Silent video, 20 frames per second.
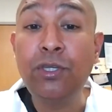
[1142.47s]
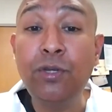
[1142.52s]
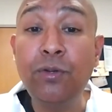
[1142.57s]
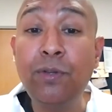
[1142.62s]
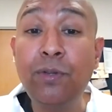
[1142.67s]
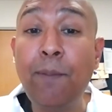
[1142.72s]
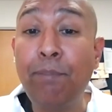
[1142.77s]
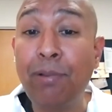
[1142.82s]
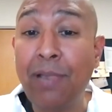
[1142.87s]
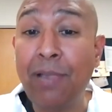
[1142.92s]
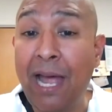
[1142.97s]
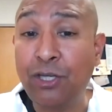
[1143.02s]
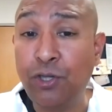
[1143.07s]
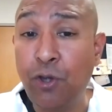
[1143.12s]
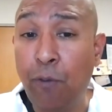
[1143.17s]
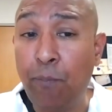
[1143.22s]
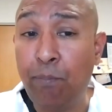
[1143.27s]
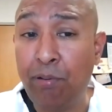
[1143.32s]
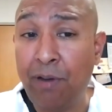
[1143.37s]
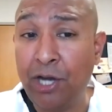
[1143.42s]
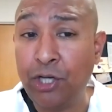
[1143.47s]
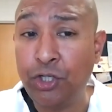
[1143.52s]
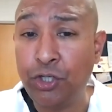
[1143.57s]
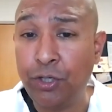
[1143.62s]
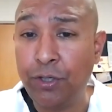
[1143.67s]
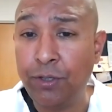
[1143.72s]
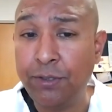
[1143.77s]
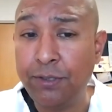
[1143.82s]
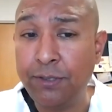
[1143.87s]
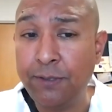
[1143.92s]
to the plateau
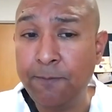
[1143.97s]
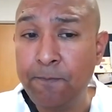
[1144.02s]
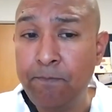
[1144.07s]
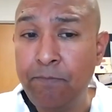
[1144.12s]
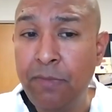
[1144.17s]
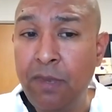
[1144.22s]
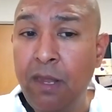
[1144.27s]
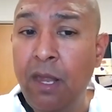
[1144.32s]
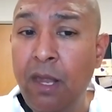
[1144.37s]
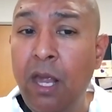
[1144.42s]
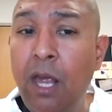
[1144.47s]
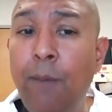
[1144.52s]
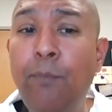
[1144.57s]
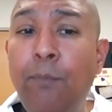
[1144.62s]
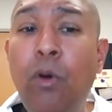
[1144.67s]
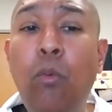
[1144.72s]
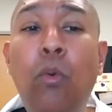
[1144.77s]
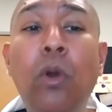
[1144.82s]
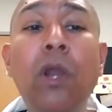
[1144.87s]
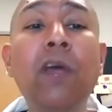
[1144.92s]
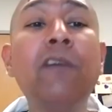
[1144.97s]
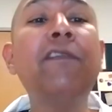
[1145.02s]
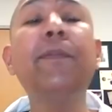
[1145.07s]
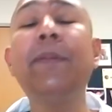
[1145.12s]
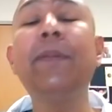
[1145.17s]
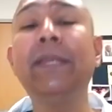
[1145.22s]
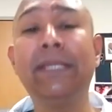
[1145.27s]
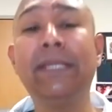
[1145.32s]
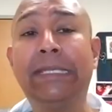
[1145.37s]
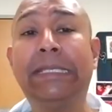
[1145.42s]
pressures. But what have we
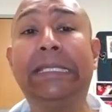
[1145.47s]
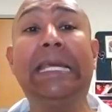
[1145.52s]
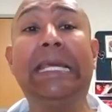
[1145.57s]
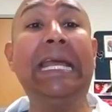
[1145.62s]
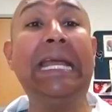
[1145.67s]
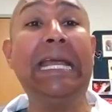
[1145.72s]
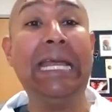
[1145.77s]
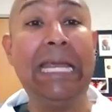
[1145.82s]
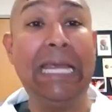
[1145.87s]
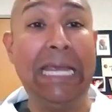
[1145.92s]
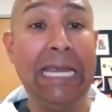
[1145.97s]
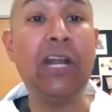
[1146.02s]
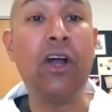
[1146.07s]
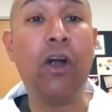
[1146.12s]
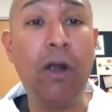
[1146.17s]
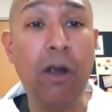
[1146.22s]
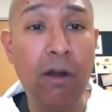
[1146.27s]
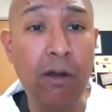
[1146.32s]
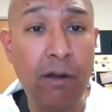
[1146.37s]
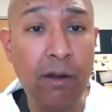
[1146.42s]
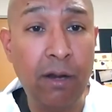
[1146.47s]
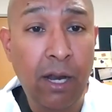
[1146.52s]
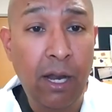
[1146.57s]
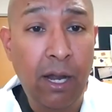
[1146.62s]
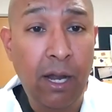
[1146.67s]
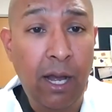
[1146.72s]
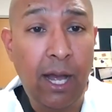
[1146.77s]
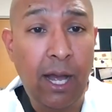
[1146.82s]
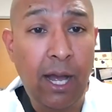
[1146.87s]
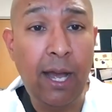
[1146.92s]
been seeing in our
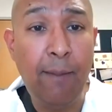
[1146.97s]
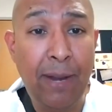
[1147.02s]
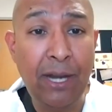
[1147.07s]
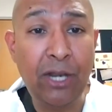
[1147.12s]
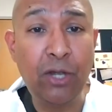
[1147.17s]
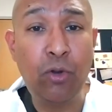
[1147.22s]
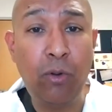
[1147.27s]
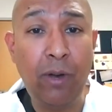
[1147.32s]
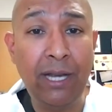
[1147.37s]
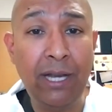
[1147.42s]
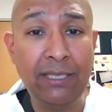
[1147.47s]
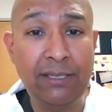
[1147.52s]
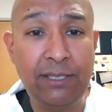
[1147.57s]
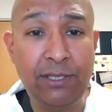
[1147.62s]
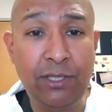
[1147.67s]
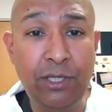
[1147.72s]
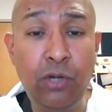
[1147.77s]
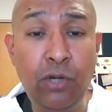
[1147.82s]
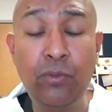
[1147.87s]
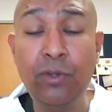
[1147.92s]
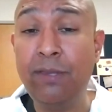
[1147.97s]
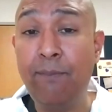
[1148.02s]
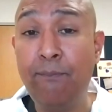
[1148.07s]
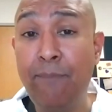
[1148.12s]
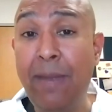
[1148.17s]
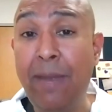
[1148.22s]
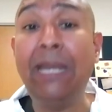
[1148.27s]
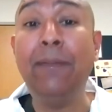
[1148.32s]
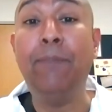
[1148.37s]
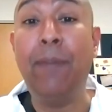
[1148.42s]
medical ICU with
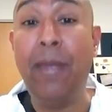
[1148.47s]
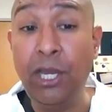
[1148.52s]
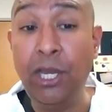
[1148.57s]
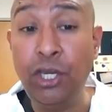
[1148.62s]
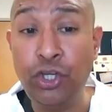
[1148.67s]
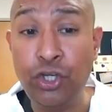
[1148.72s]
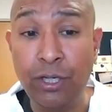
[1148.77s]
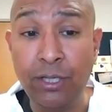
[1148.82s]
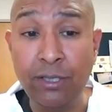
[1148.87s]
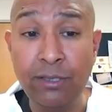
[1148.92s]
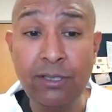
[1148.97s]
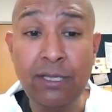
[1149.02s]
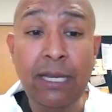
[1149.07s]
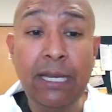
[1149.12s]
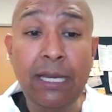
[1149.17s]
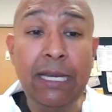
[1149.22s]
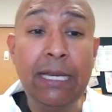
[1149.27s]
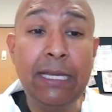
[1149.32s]
many patients